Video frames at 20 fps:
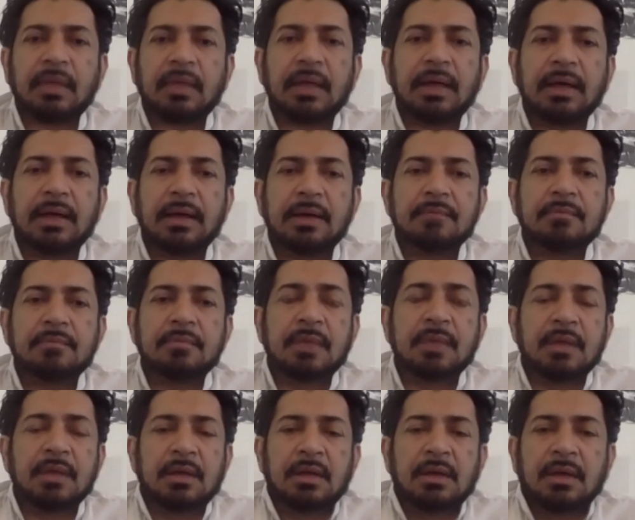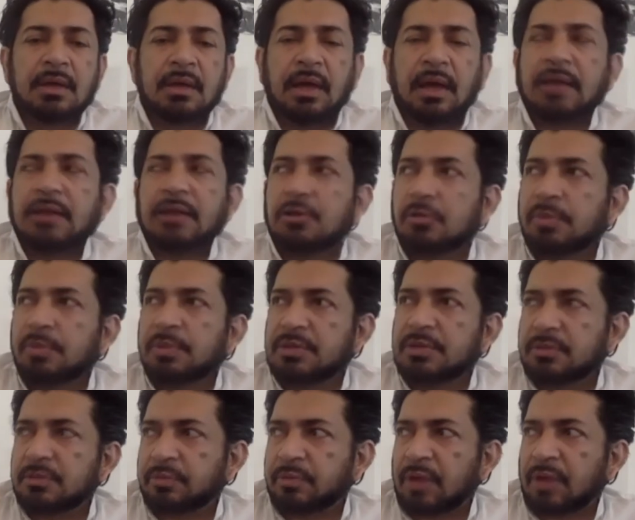And you'll be
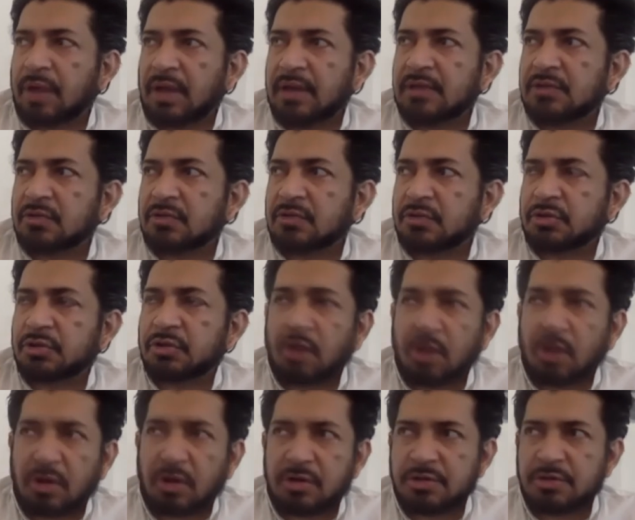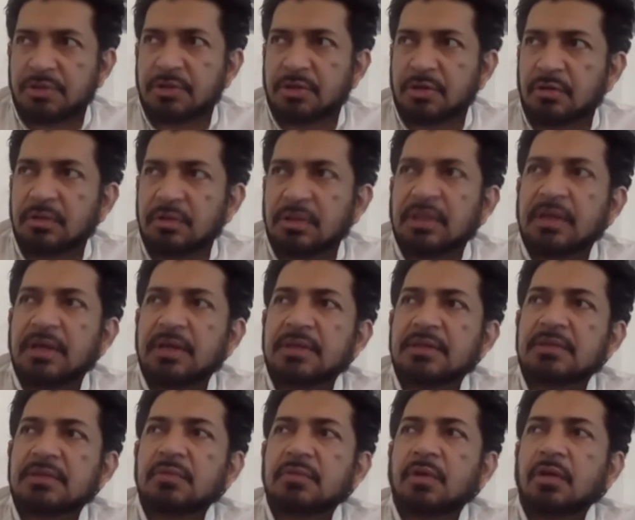surprised or shocked to know that
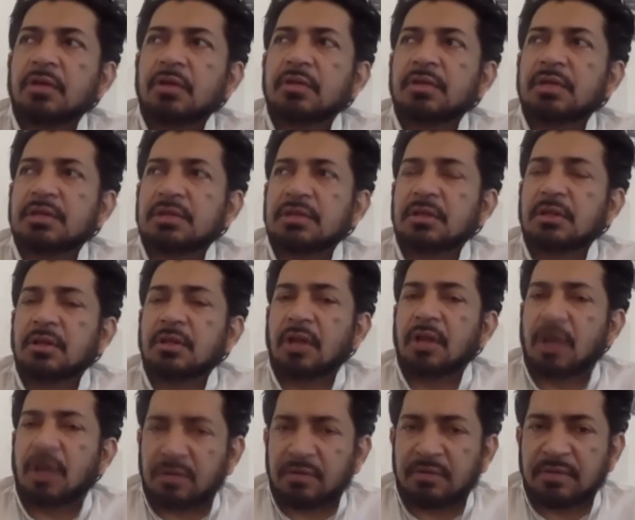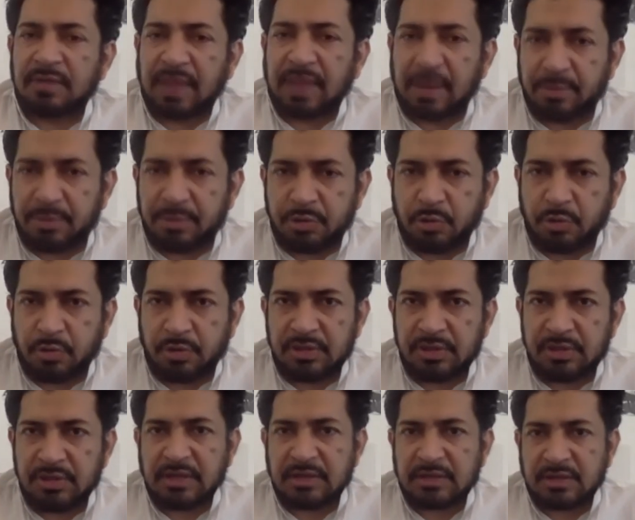although there's a lot of laboratory
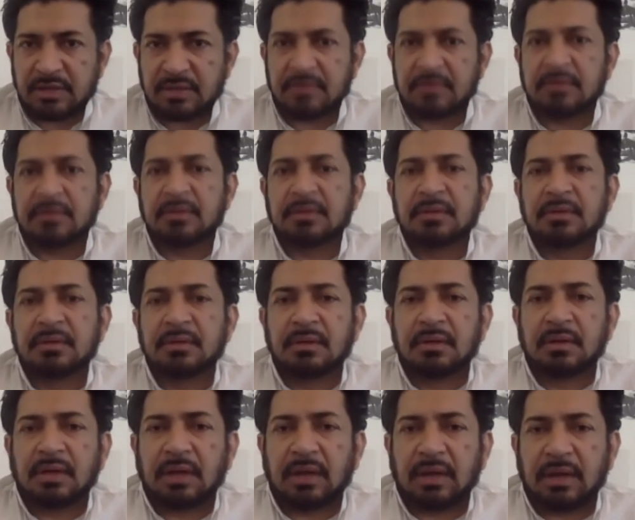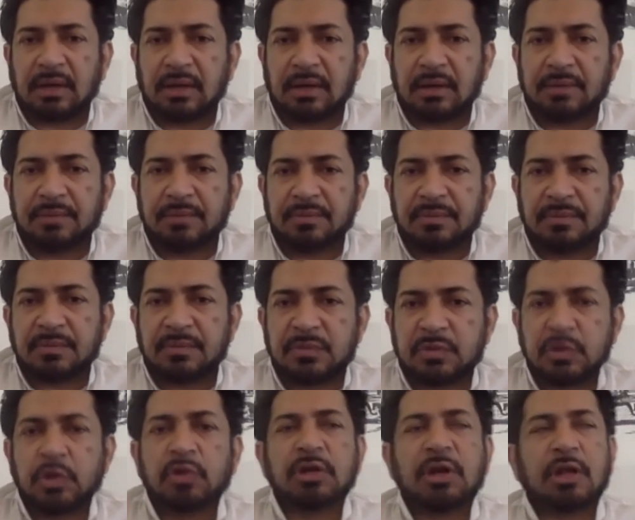data,
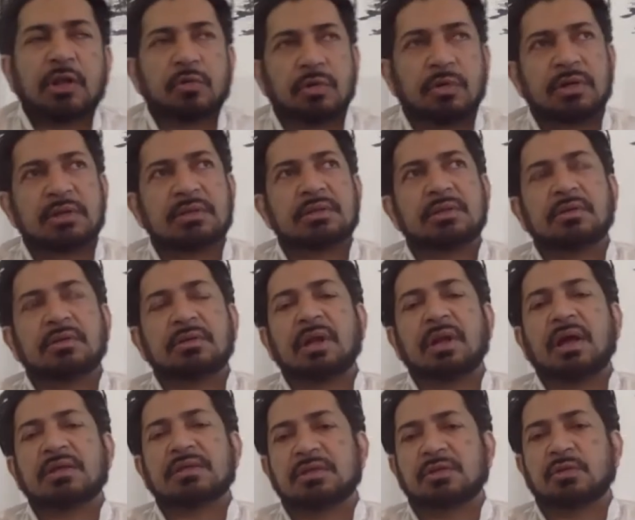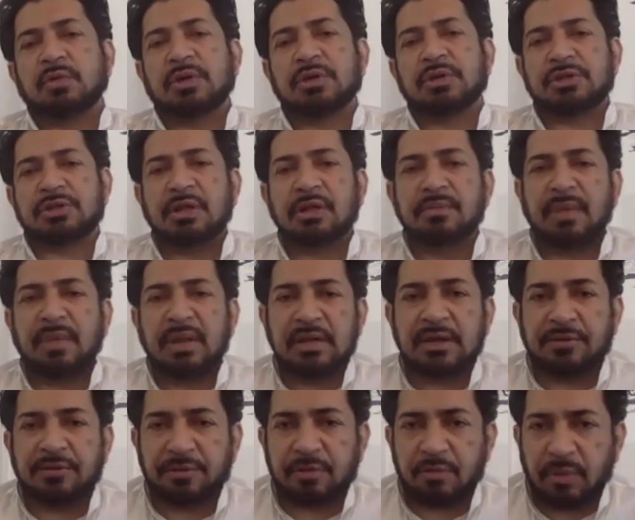so in other words, you can ask this question in many
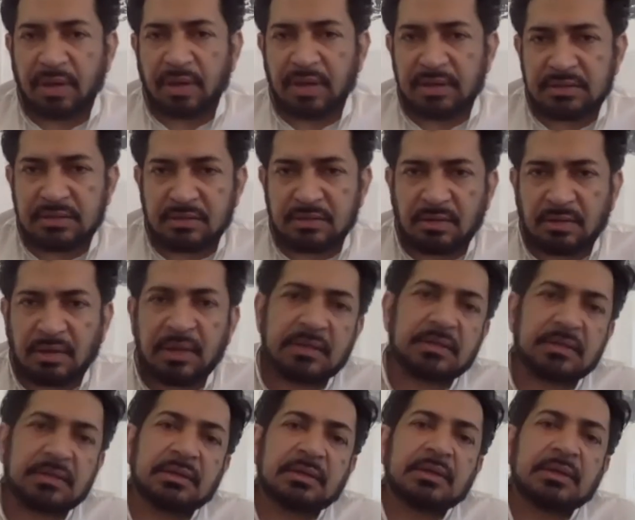different ways, right?